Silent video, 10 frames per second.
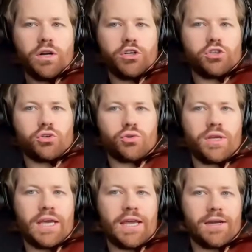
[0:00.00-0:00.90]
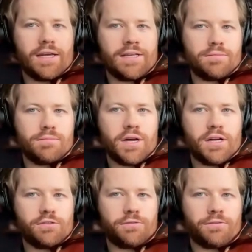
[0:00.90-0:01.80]
to create as
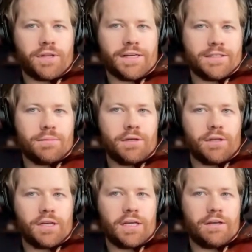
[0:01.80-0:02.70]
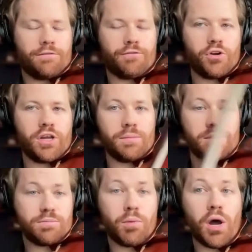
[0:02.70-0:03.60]
much flexibility and freedom as
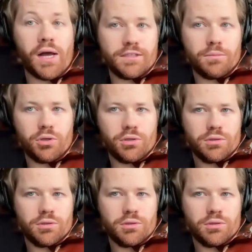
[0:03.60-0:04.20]
possible.